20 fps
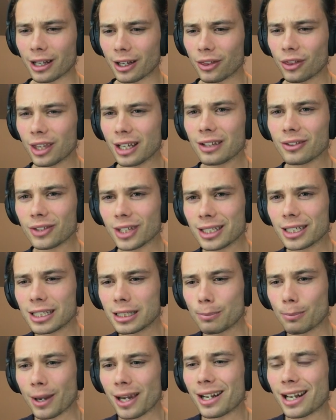I think this
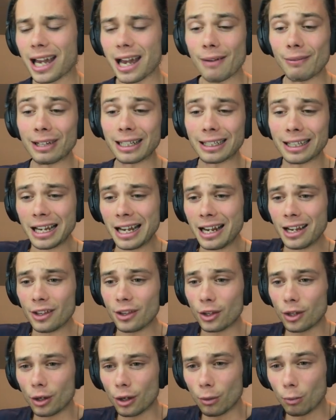is better having
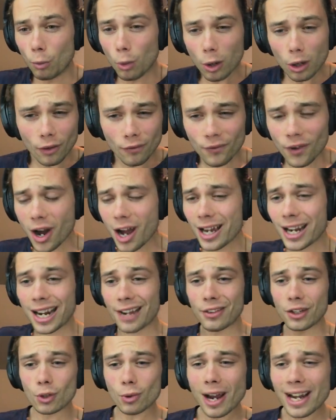the Wall of Fire
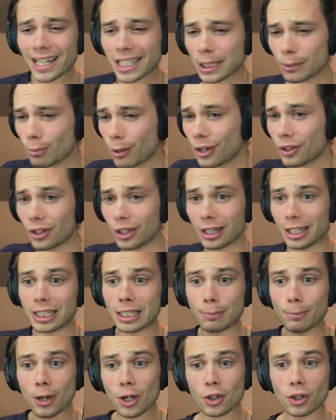and the Dragon's Breath, and
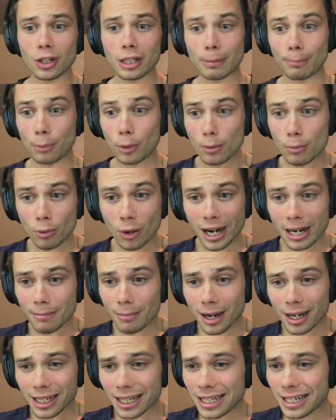especially the Boomerang
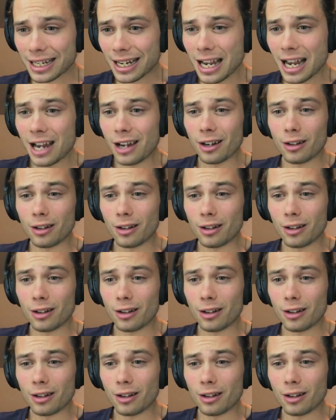Monkey,